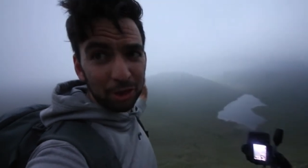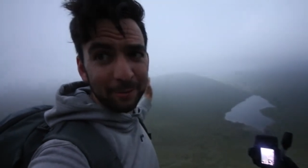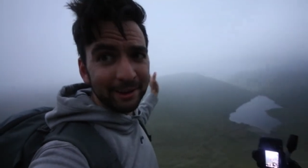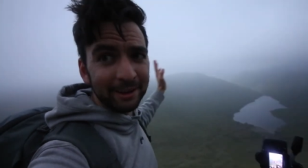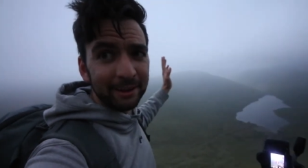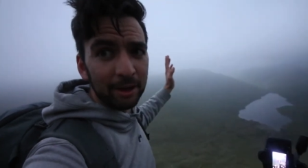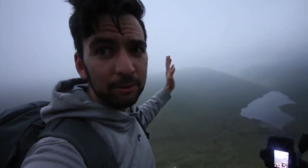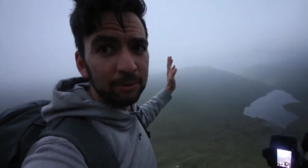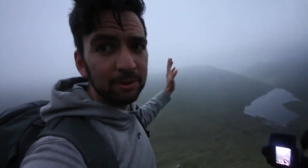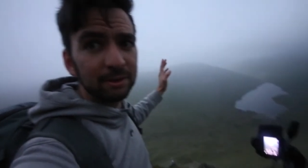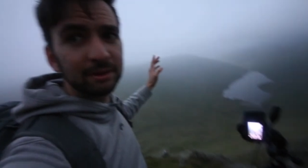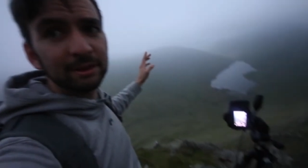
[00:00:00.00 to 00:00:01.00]
are coming in now,
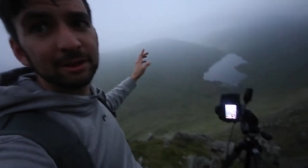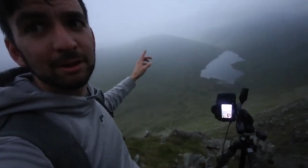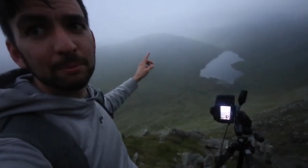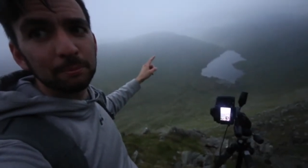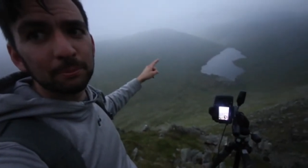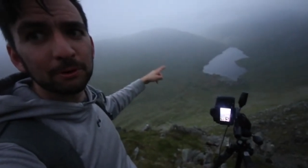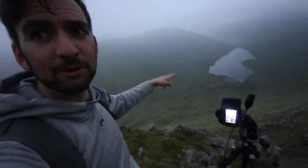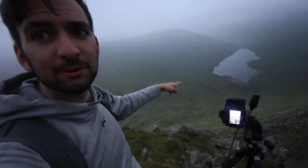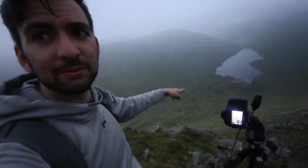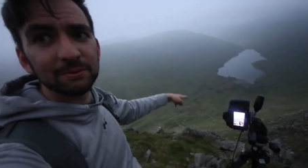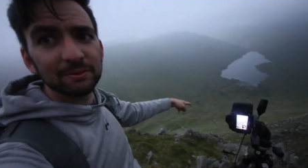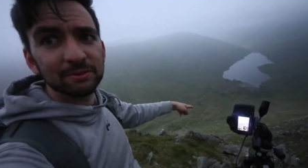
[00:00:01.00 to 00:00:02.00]
but
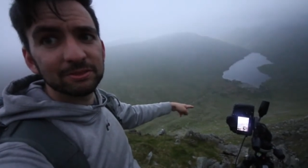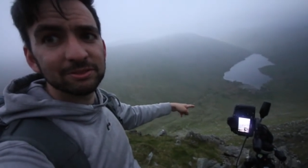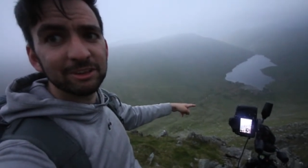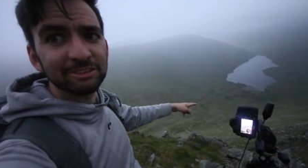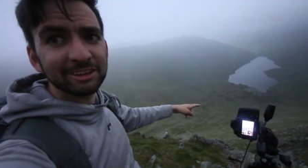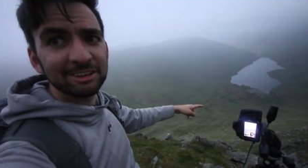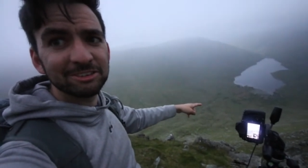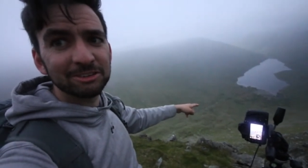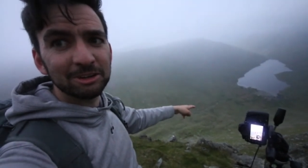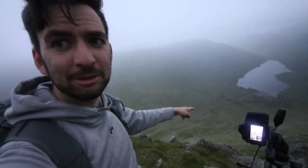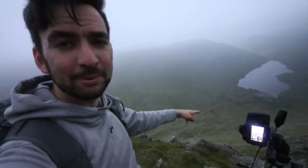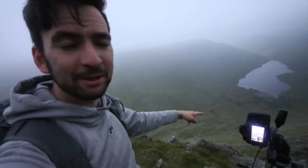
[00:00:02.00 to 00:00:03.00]
there's like a sunny